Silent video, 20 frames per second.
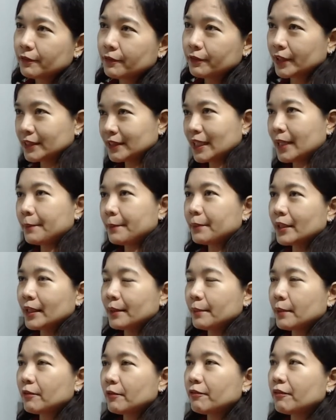example,
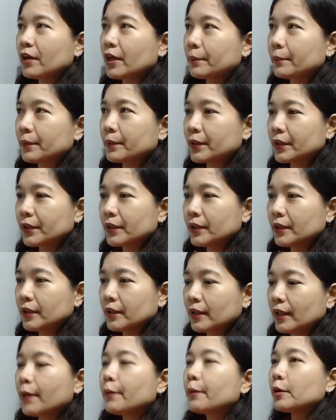mm-hmm. I'm a farmer,
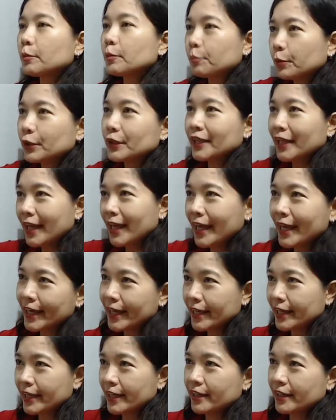I would put
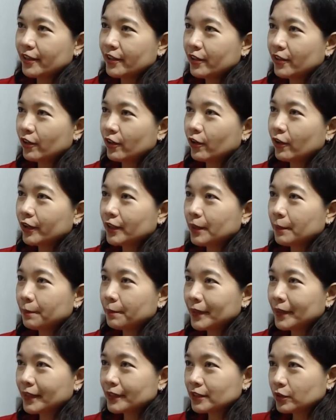A on the
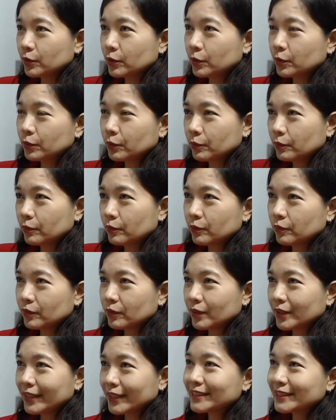pig. So,
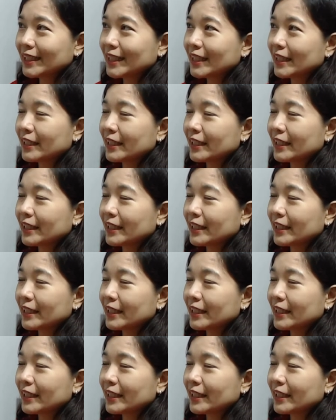kasi